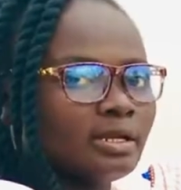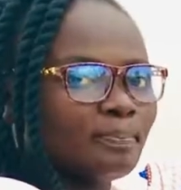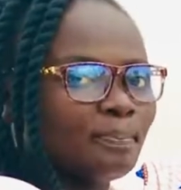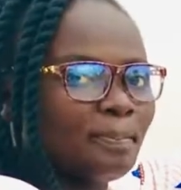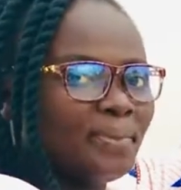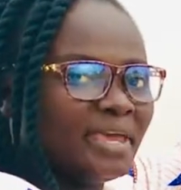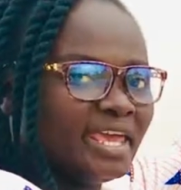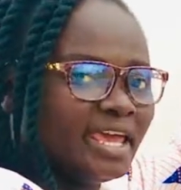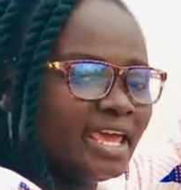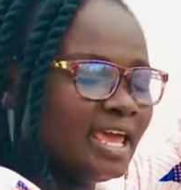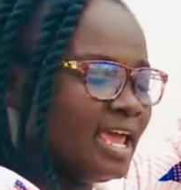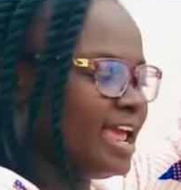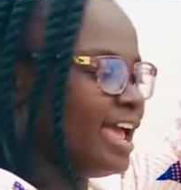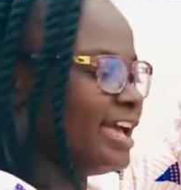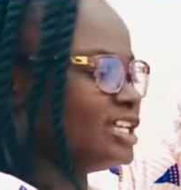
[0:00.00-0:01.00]
p
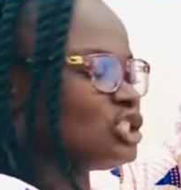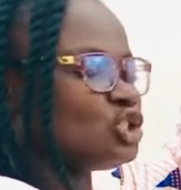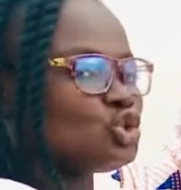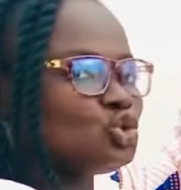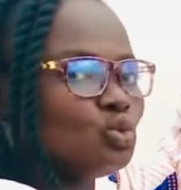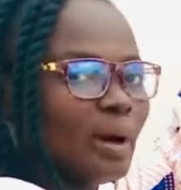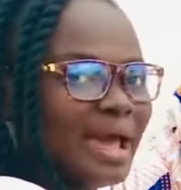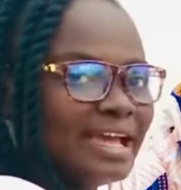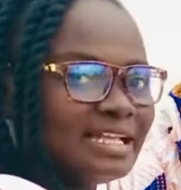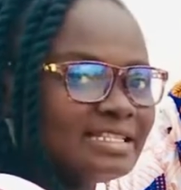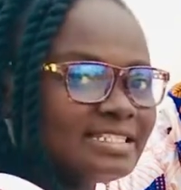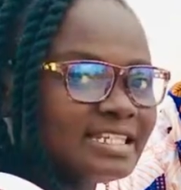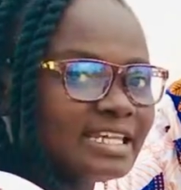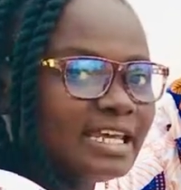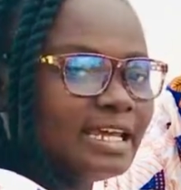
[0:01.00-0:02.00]
is
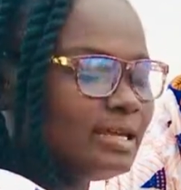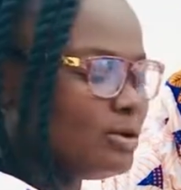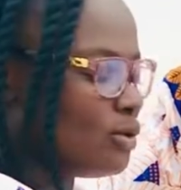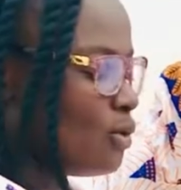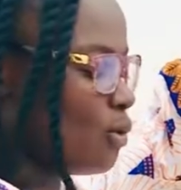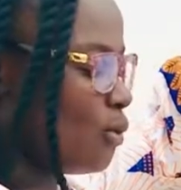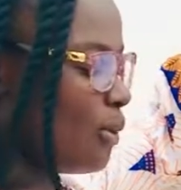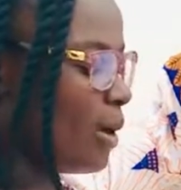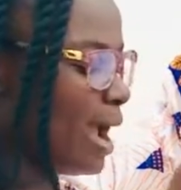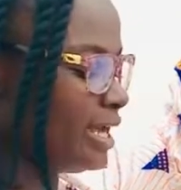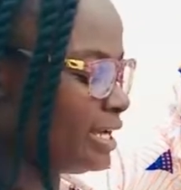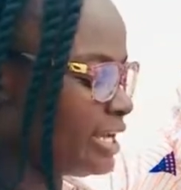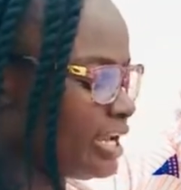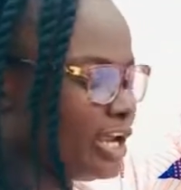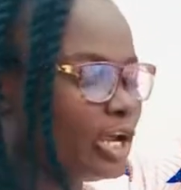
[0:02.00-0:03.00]
20 when
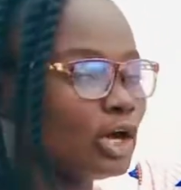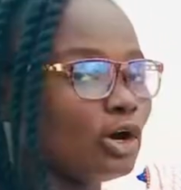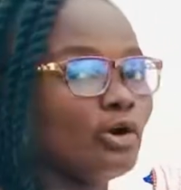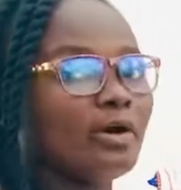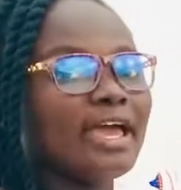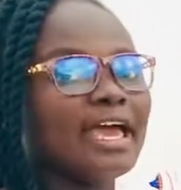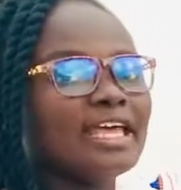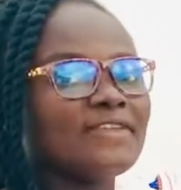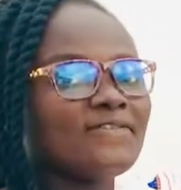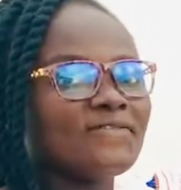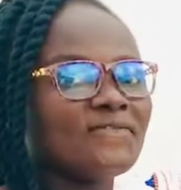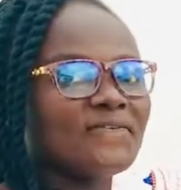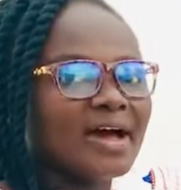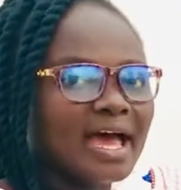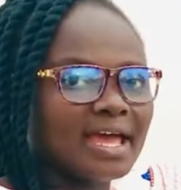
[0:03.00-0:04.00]
q is
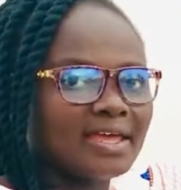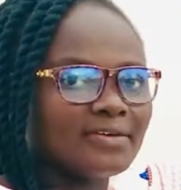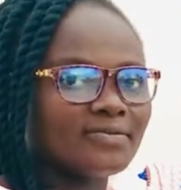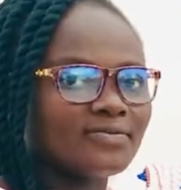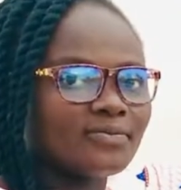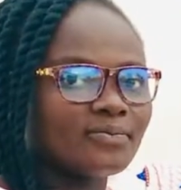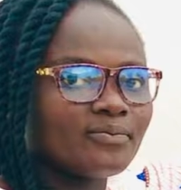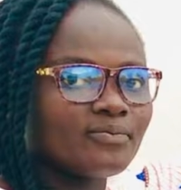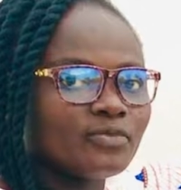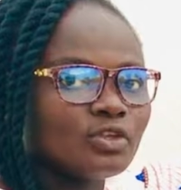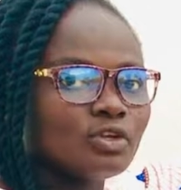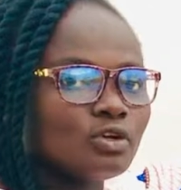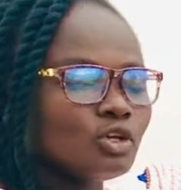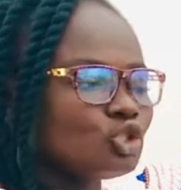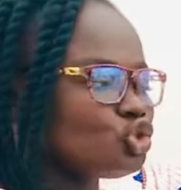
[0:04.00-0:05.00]
5.
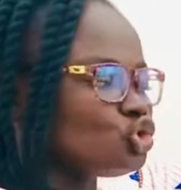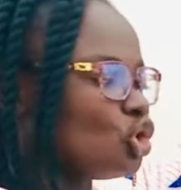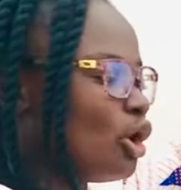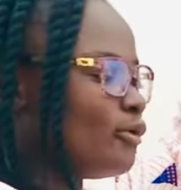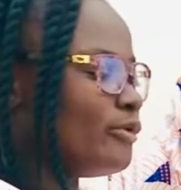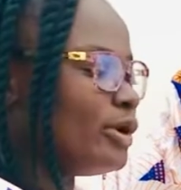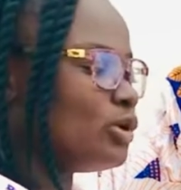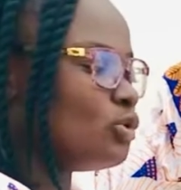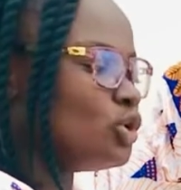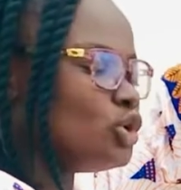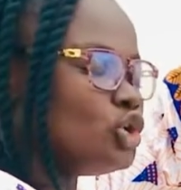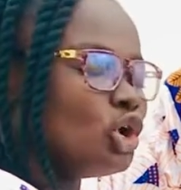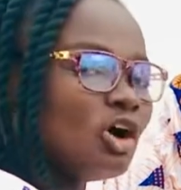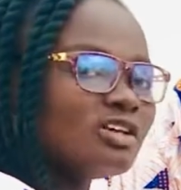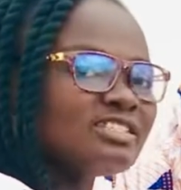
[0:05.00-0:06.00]
So we will
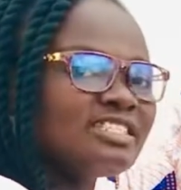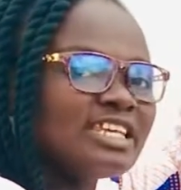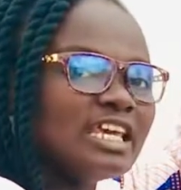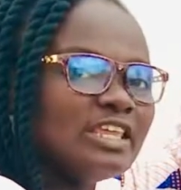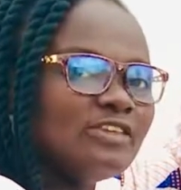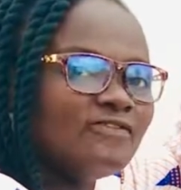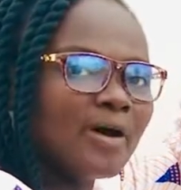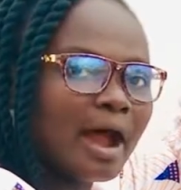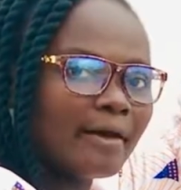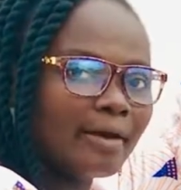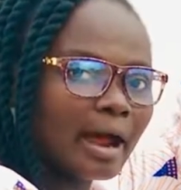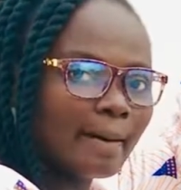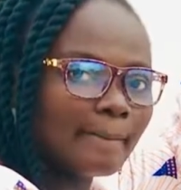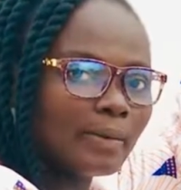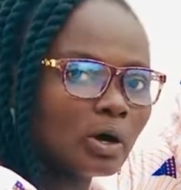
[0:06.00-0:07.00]
use these
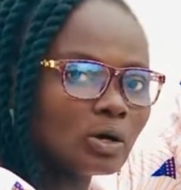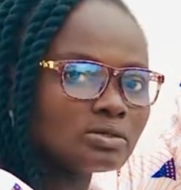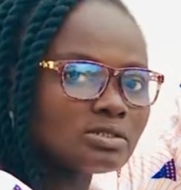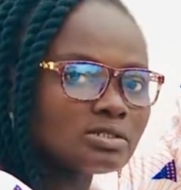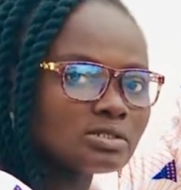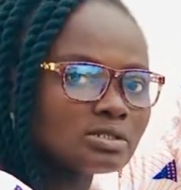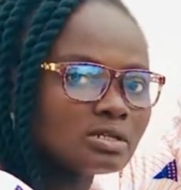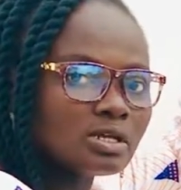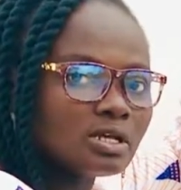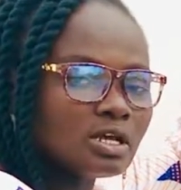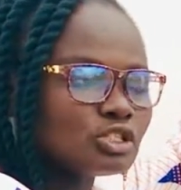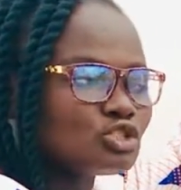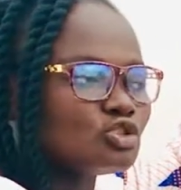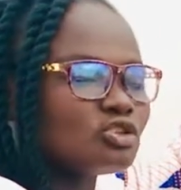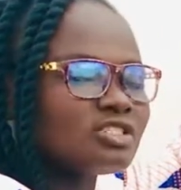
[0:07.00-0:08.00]
variables
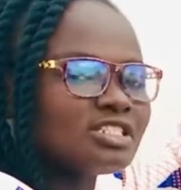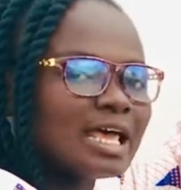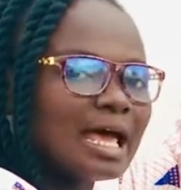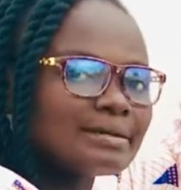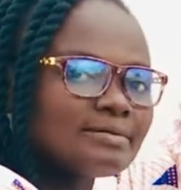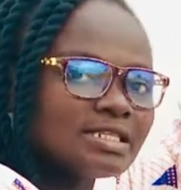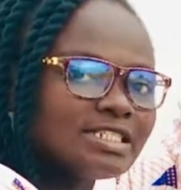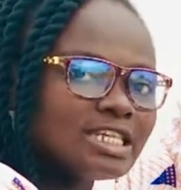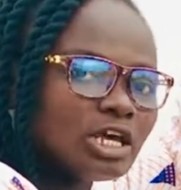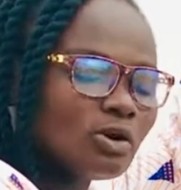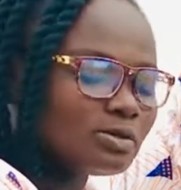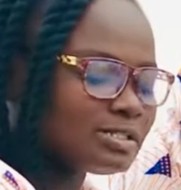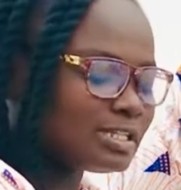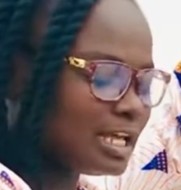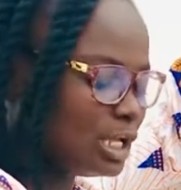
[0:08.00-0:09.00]
to
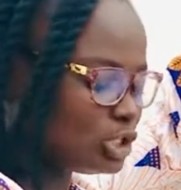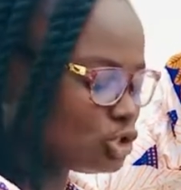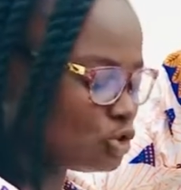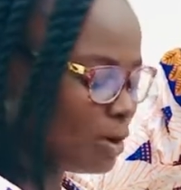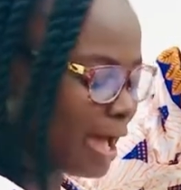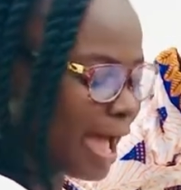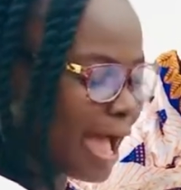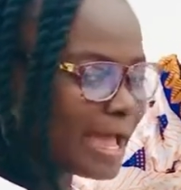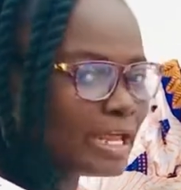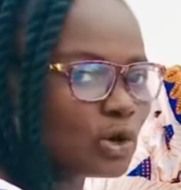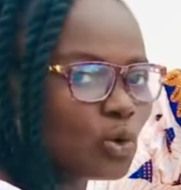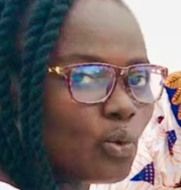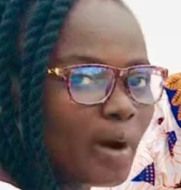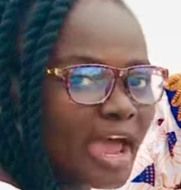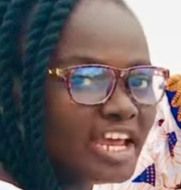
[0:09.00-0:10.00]
substitute into our
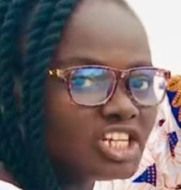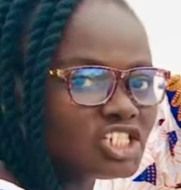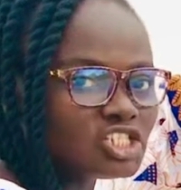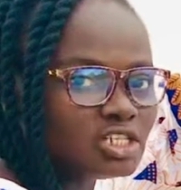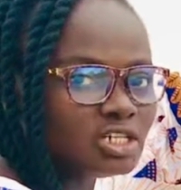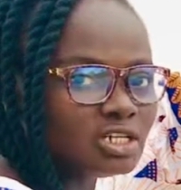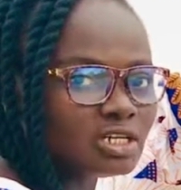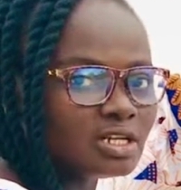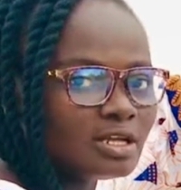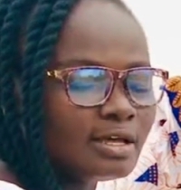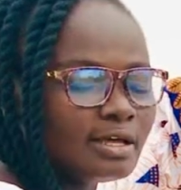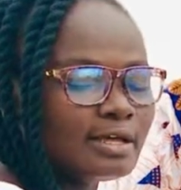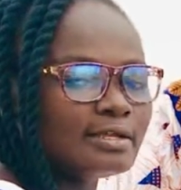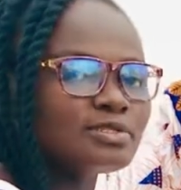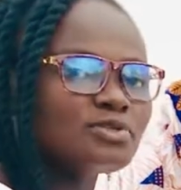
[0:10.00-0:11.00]
equation
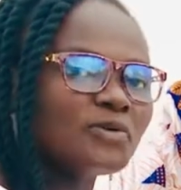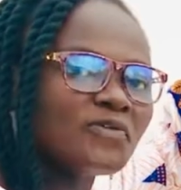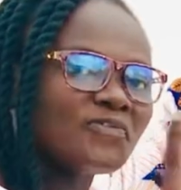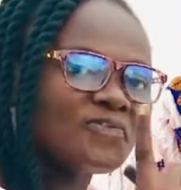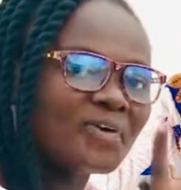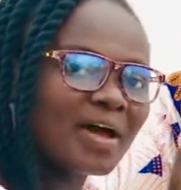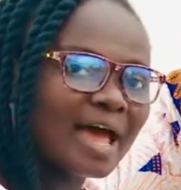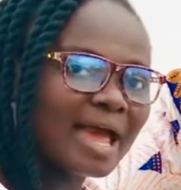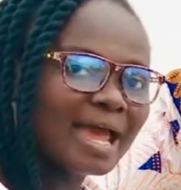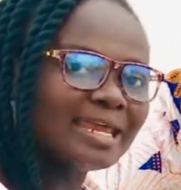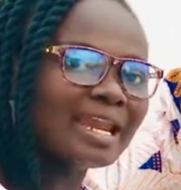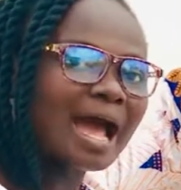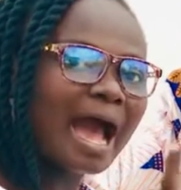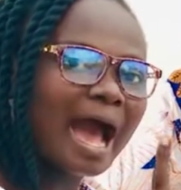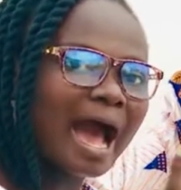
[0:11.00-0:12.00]
to find
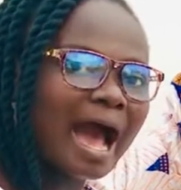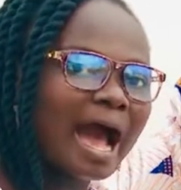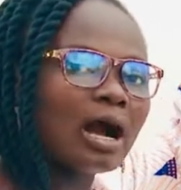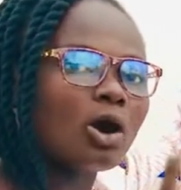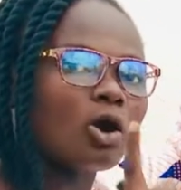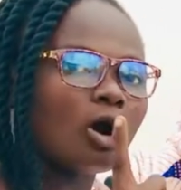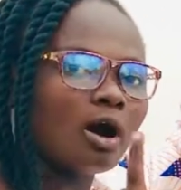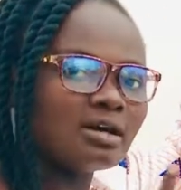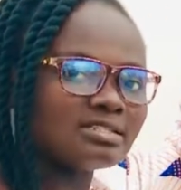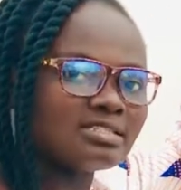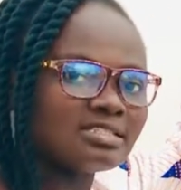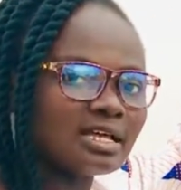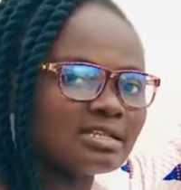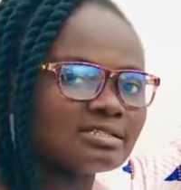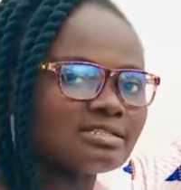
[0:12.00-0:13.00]
our
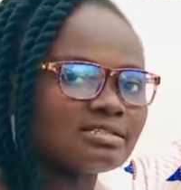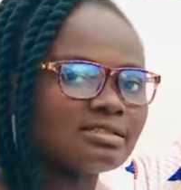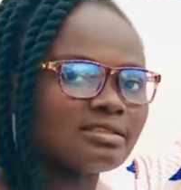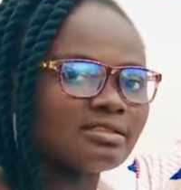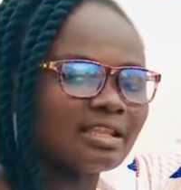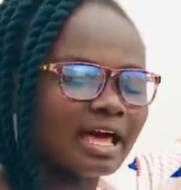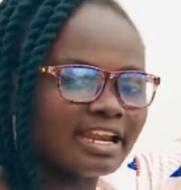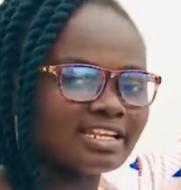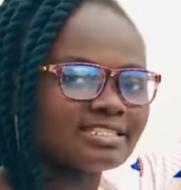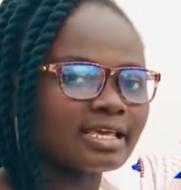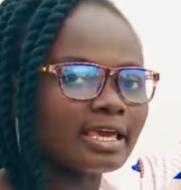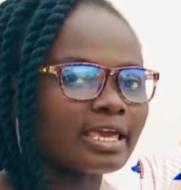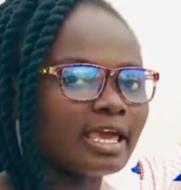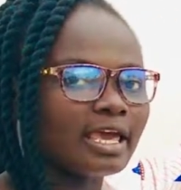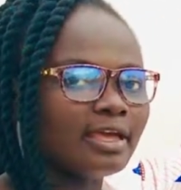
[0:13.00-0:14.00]
constant. That is the
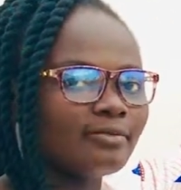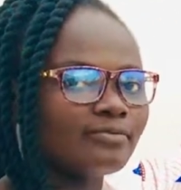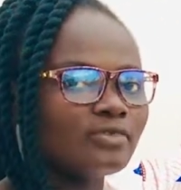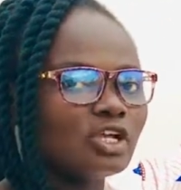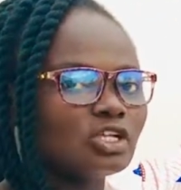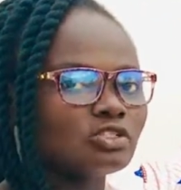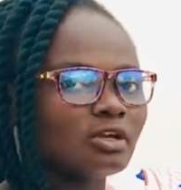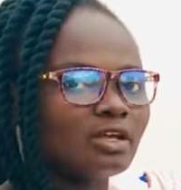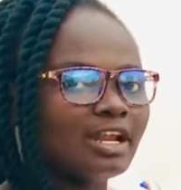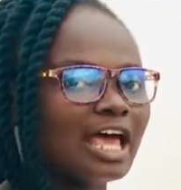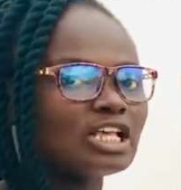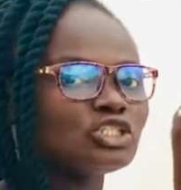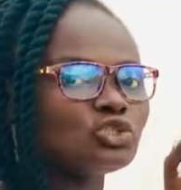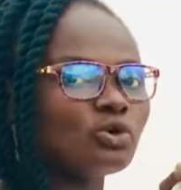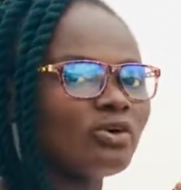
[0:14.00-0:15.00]
k. So
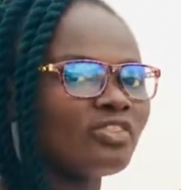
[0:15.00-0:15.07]
let's do